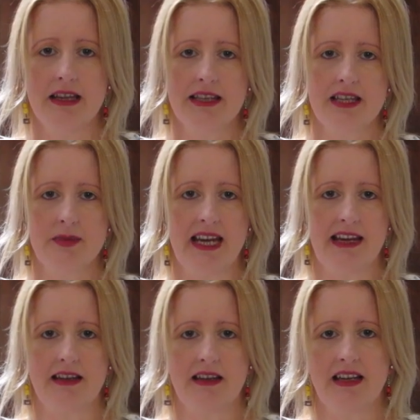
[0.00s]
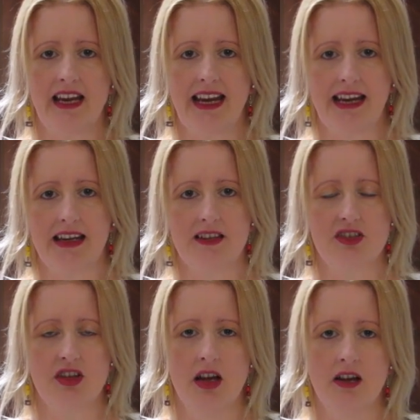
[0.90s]
This pattern
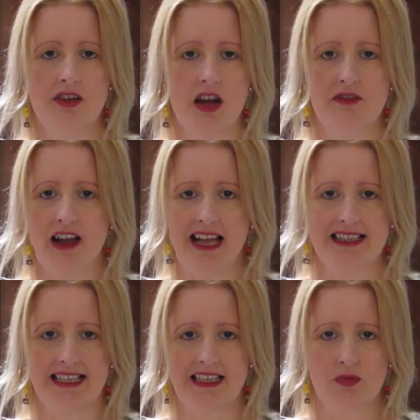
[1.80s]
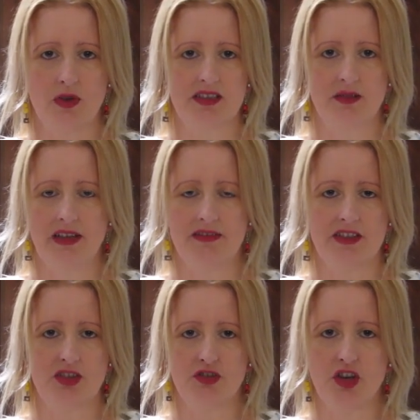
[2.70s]
has no fastenings whatsoever,
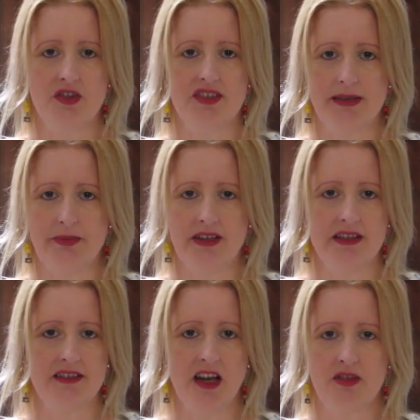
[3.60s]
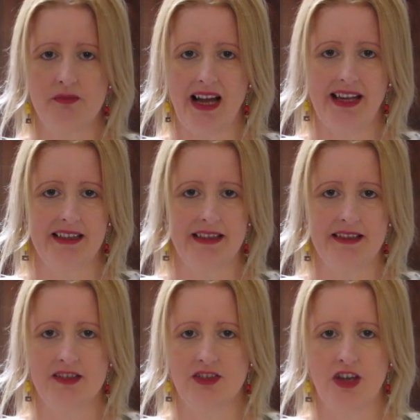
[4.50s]
so no zippers, no
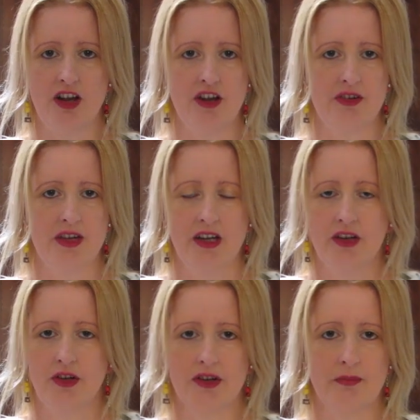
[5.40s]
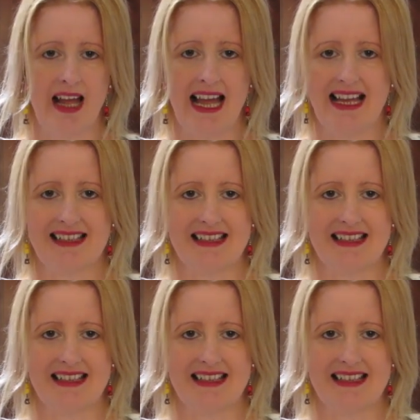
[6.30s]
buttons, no hook and bars,